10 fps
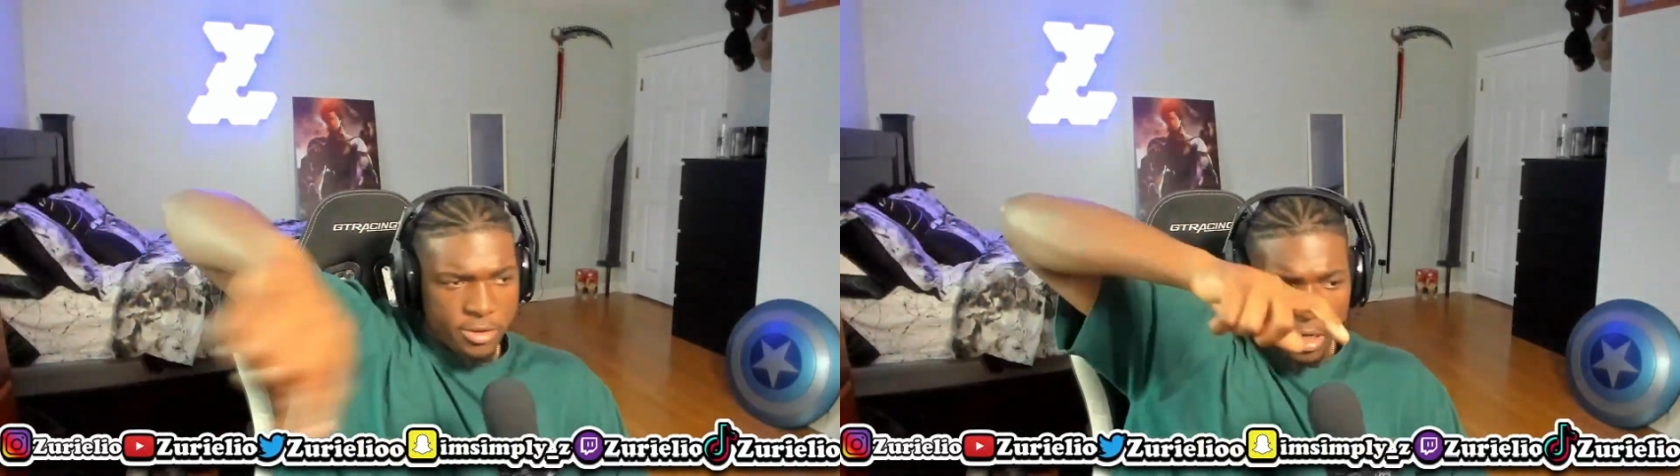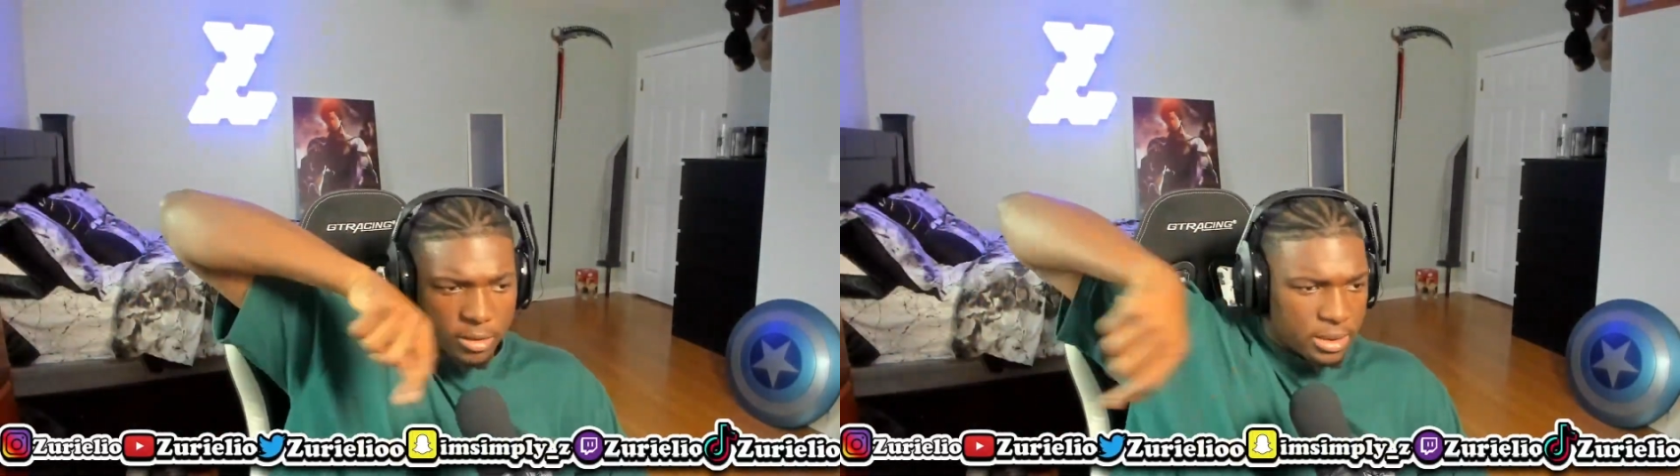
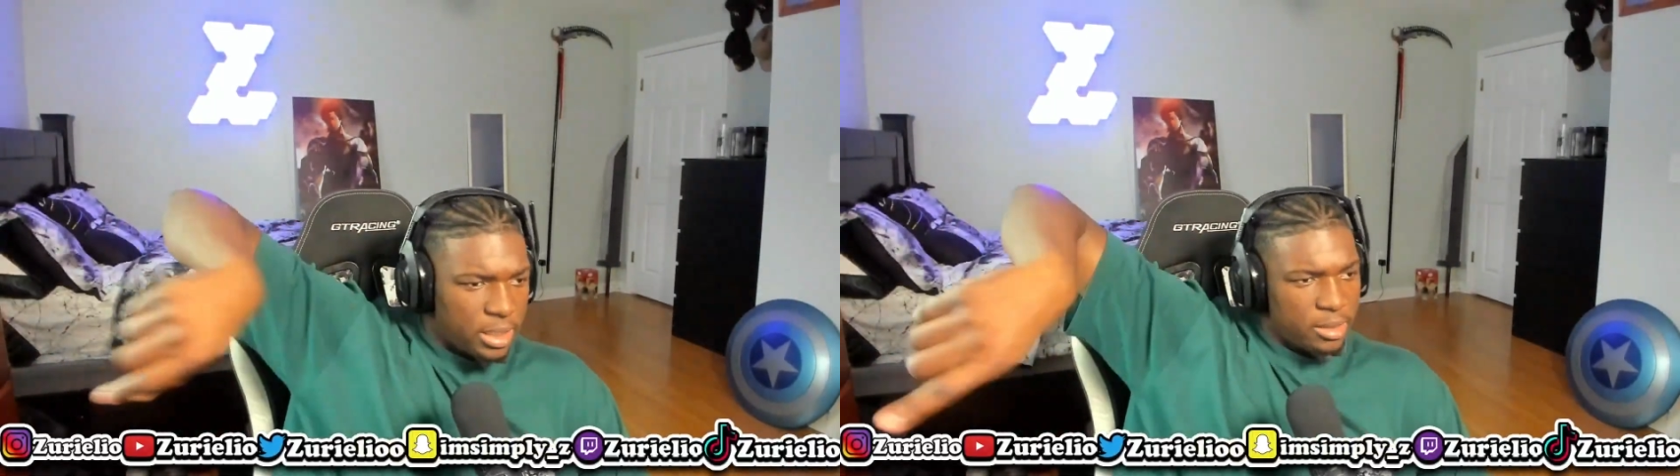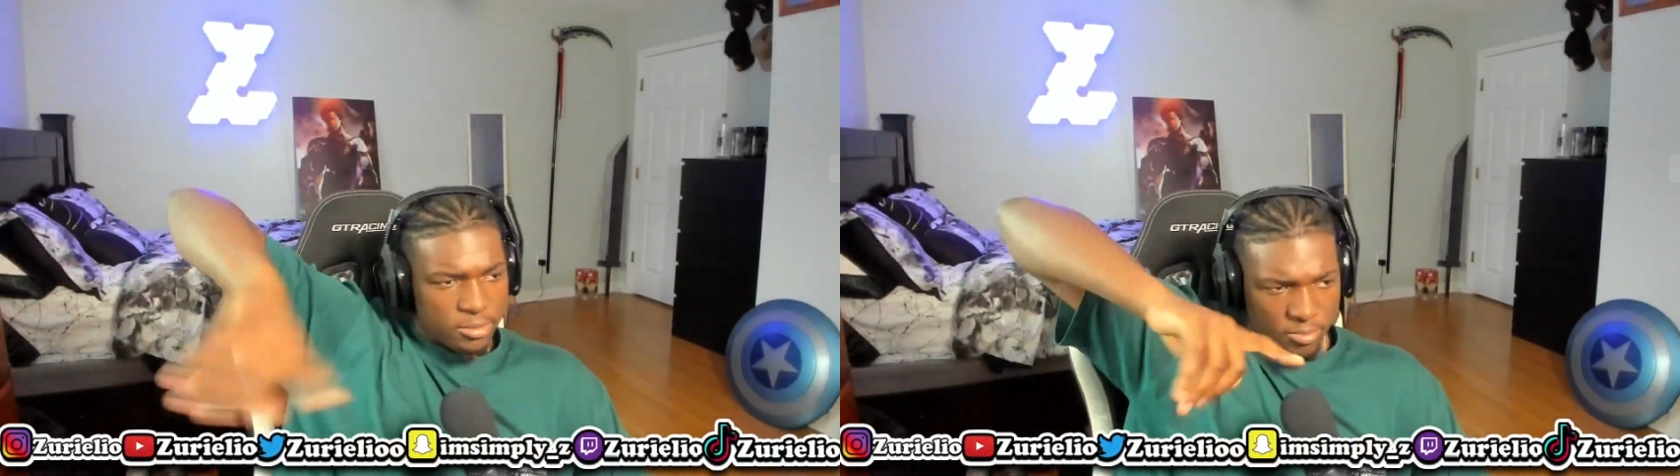you know what I'm
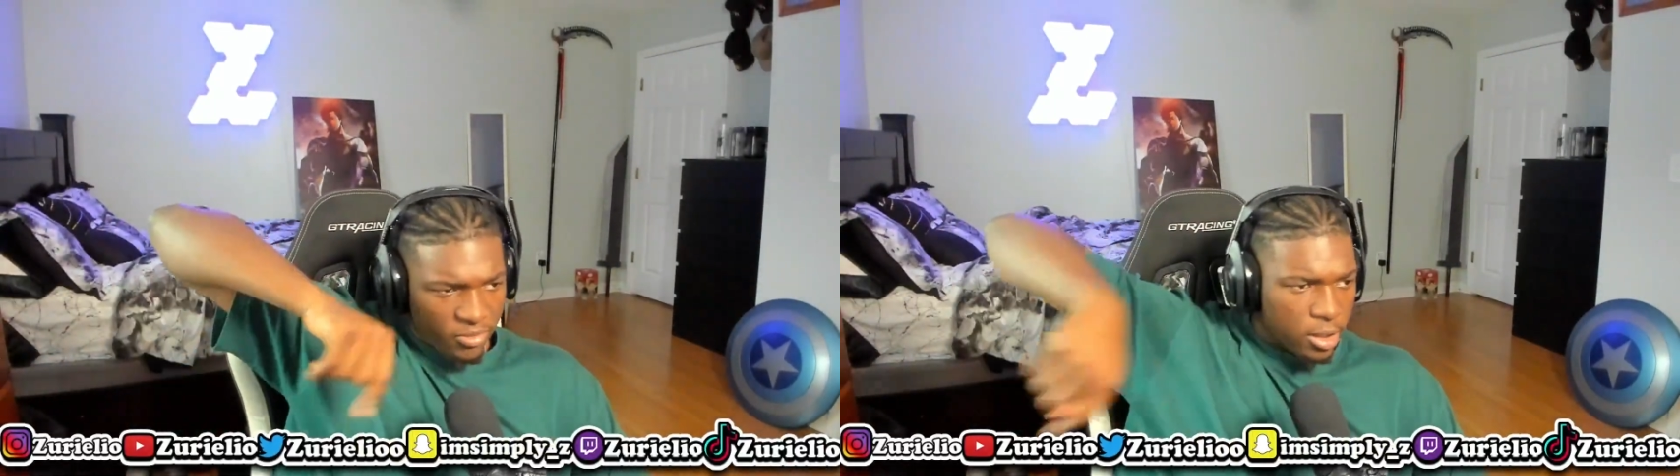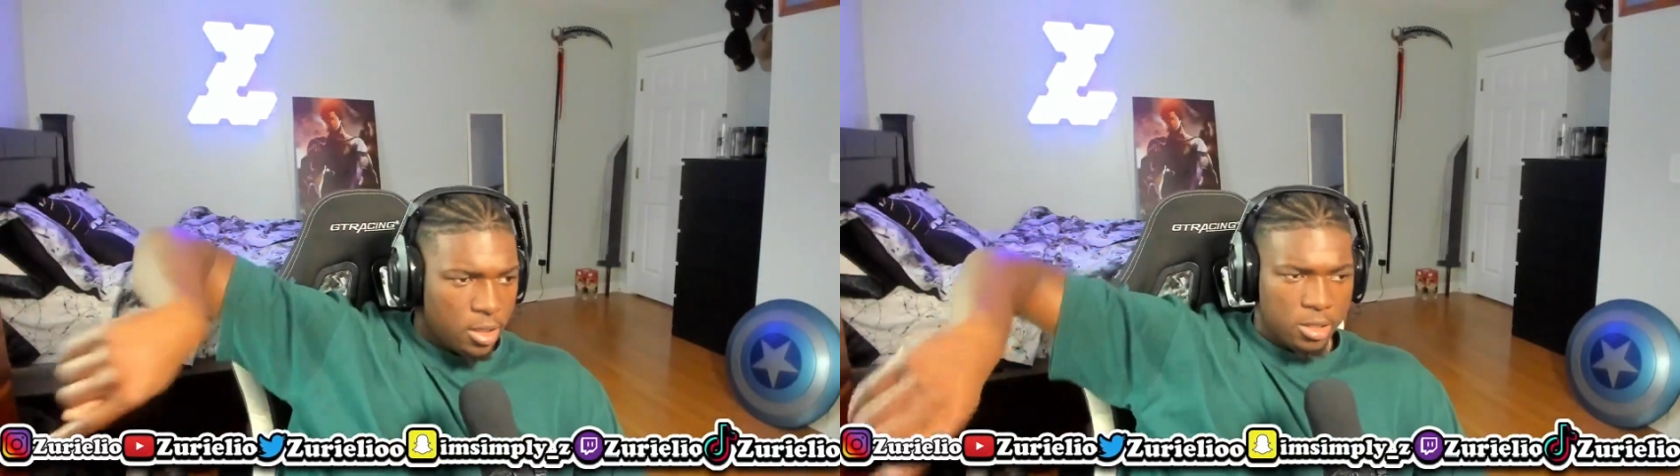
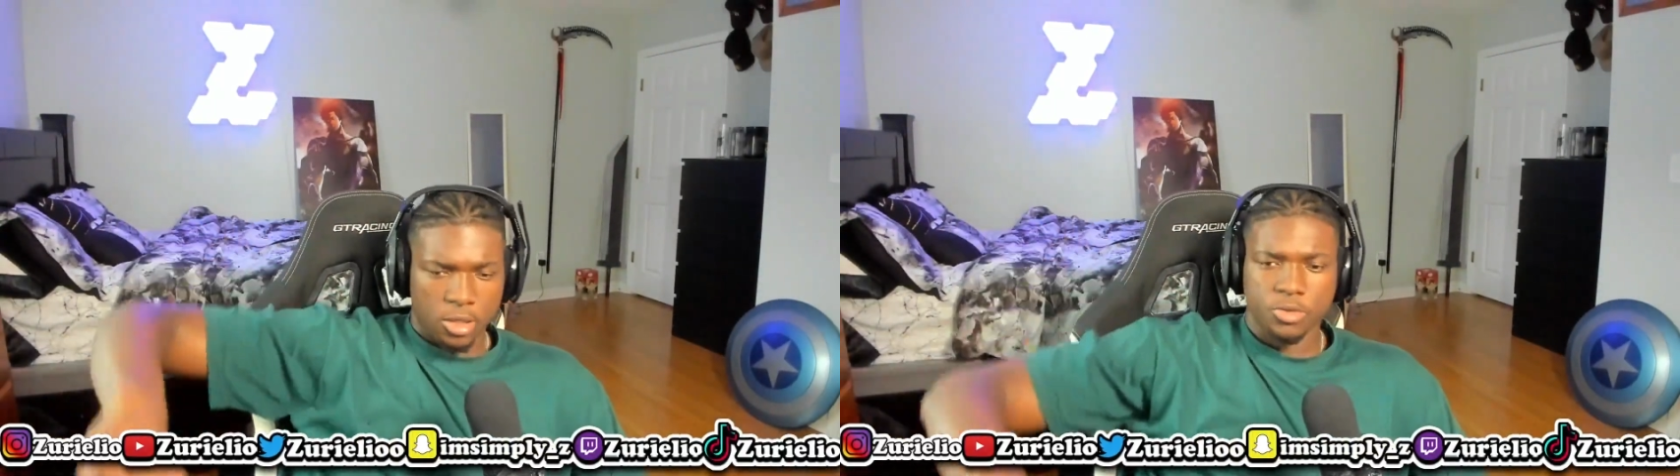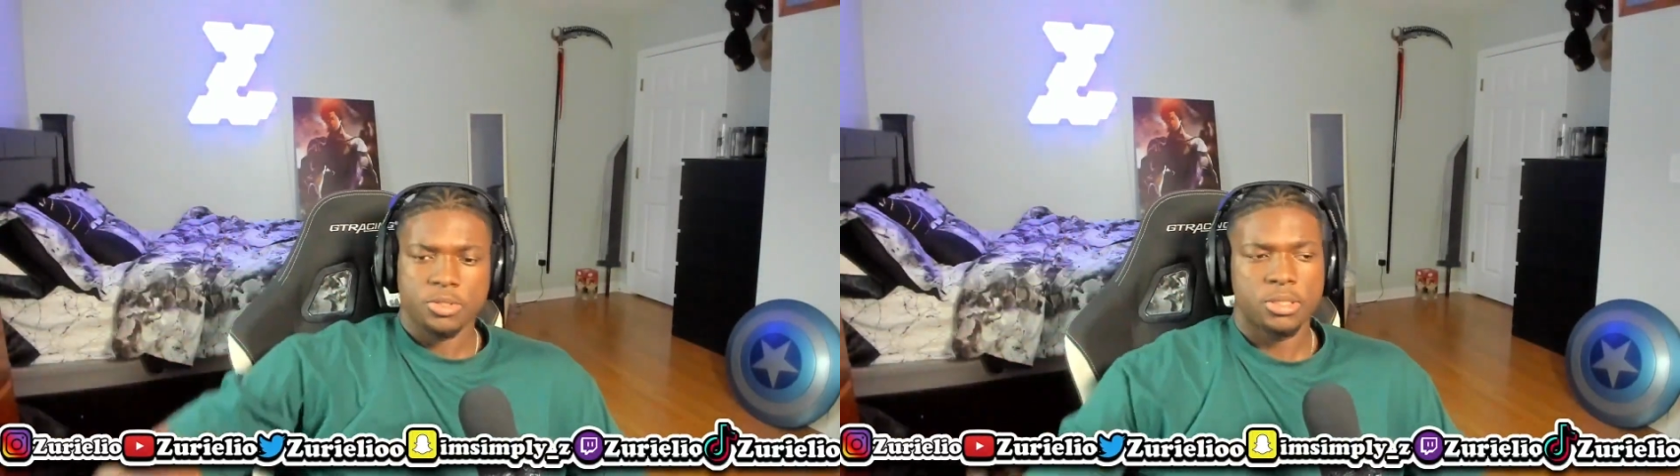saying? Follow
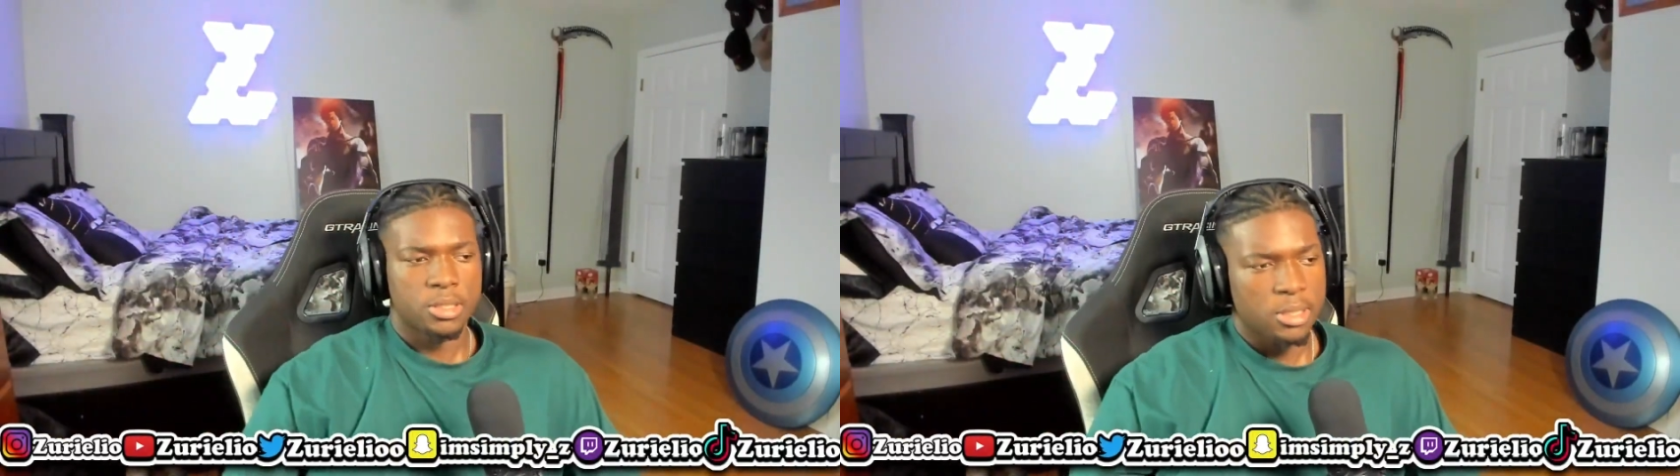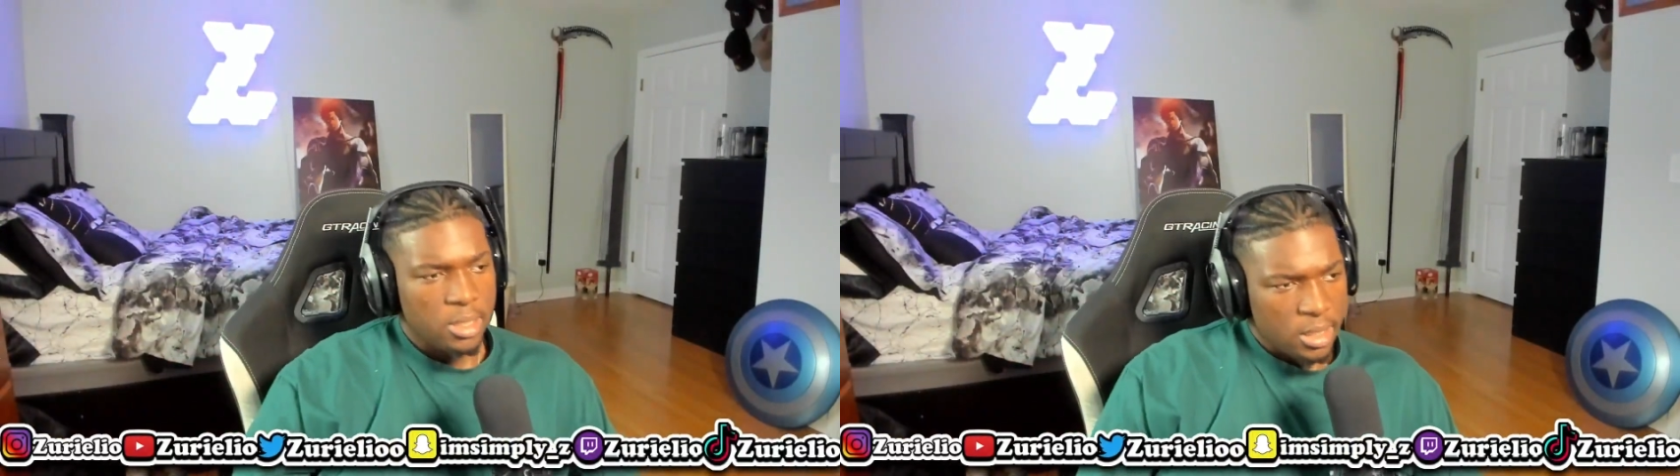all
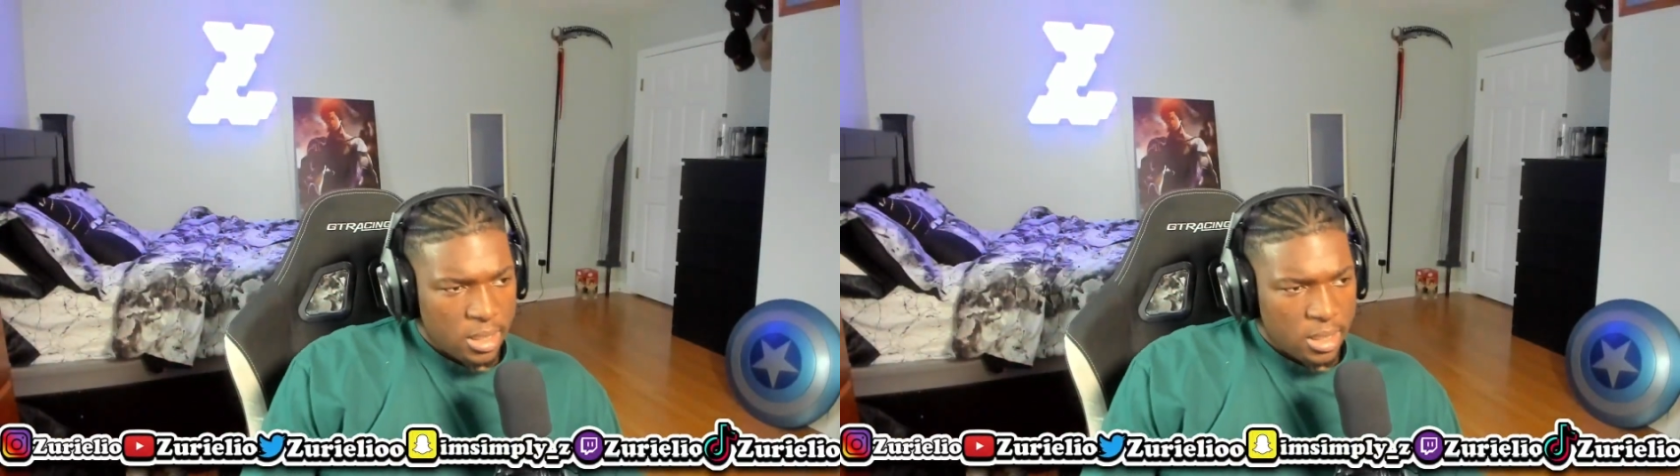those.